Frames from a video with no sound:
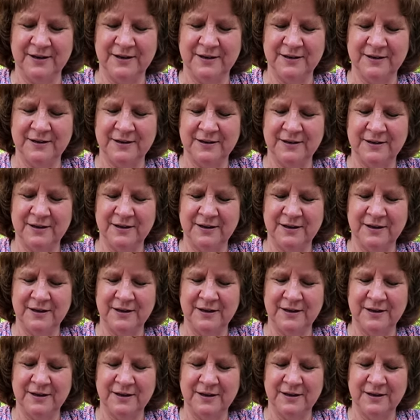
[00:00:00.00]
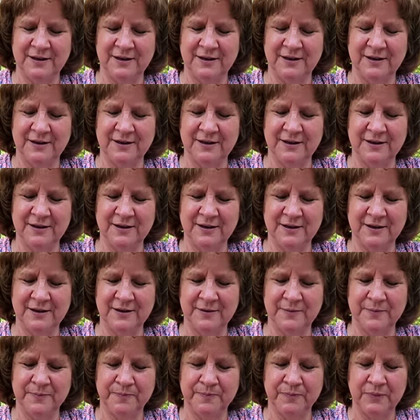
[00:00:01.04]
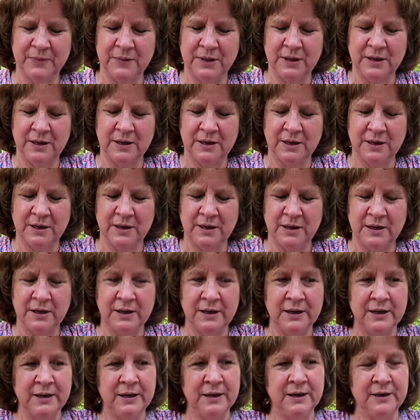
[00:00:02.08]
[no speech]